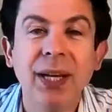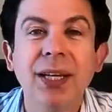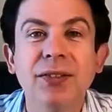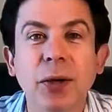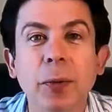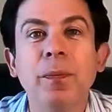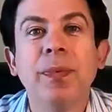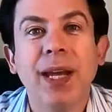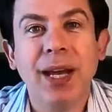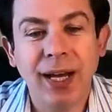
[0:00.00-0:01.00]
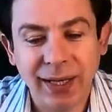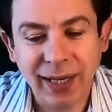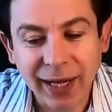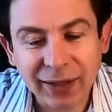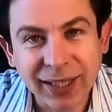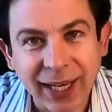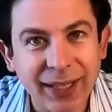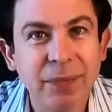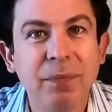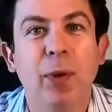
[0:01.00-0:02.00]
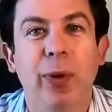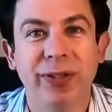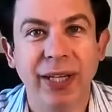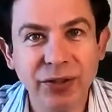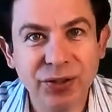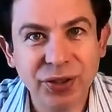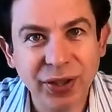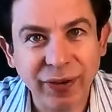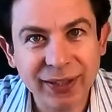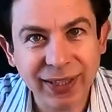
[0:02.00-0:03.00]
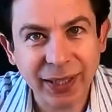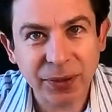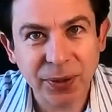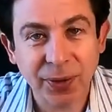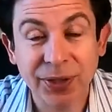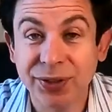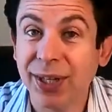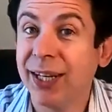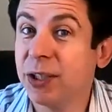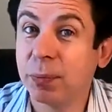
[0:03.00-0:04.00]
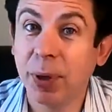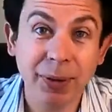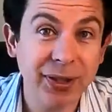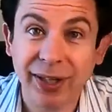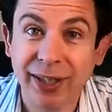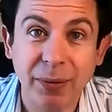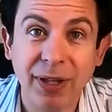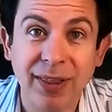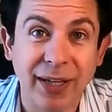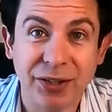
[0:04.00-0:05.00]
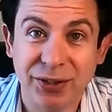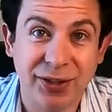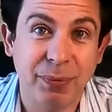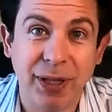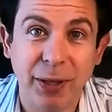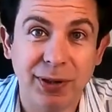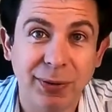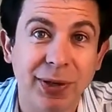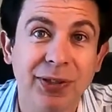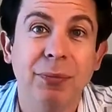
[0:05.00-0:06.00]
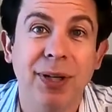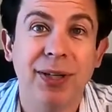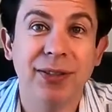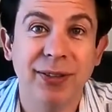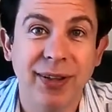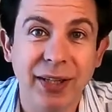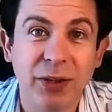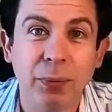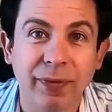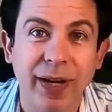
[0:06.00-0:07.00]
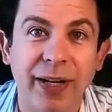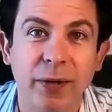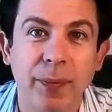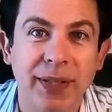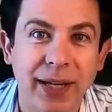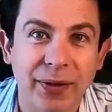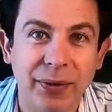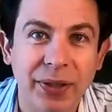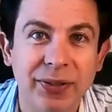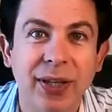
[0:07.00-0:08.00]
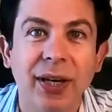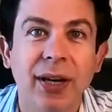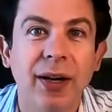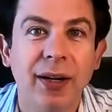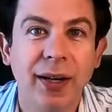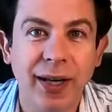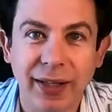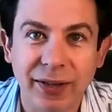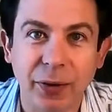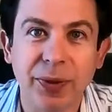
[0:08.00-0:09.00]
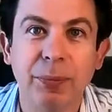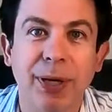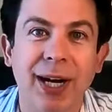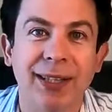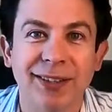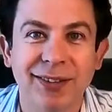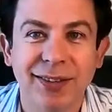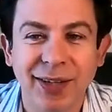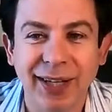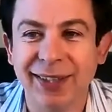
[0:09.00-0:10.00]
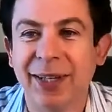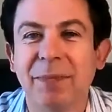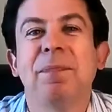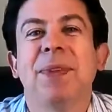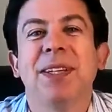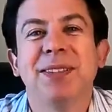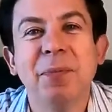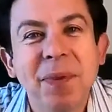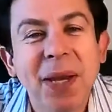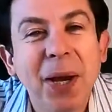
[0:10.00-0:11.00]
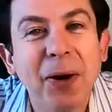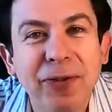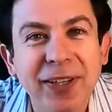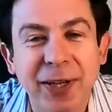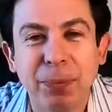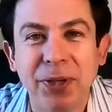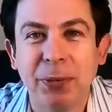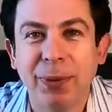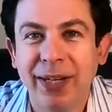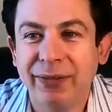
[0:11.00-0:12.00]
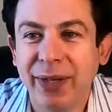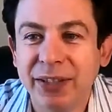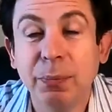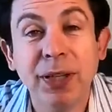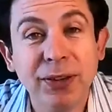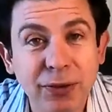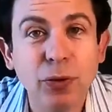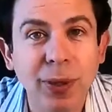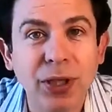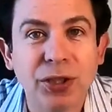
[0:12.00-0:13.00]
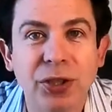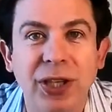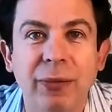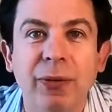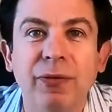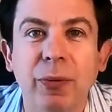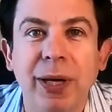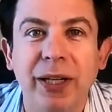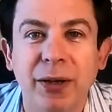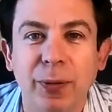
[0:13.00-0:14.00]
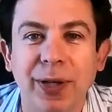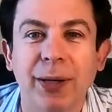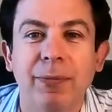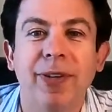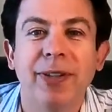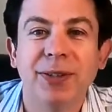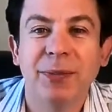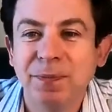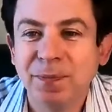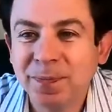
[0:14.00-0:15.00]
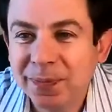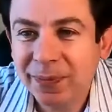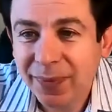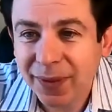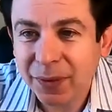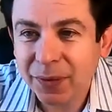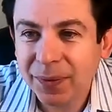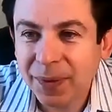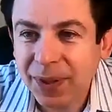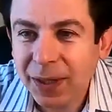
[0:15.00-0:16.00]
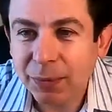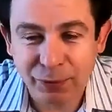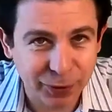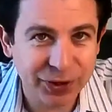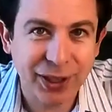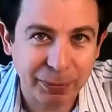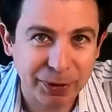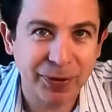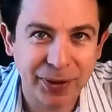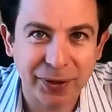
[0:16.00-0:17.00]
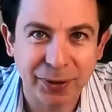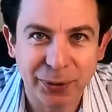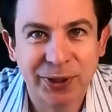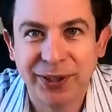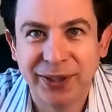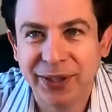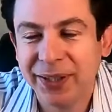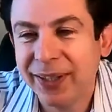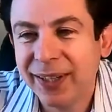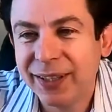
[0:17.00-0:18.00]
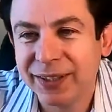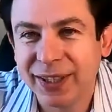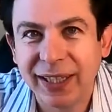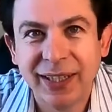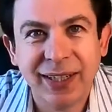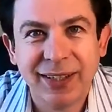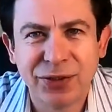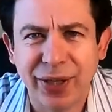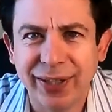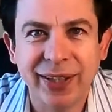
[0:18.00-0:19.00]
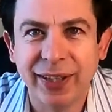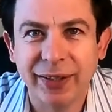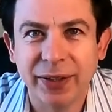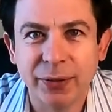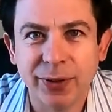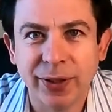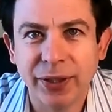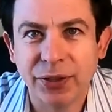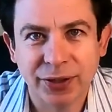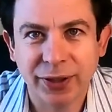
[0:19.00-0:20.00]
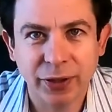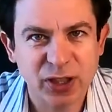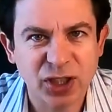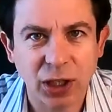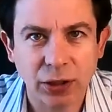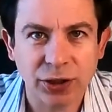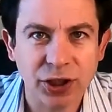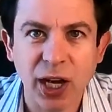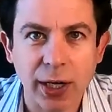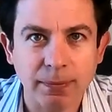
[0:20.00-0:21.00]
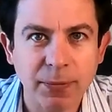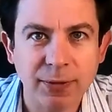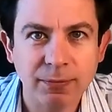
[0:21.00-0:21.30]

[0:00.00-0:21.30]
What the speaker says: So an adult cat who has a history of hunting outdoors is probably not going to be that interested in playing with toys because they don't provide with calories and they don't need practice hunting. So hopefully they'll put your mind at rest, but do make sure you give them a full medical workup first before just coming to the conclusion that they're just a trained killer who's not interested in your childish games.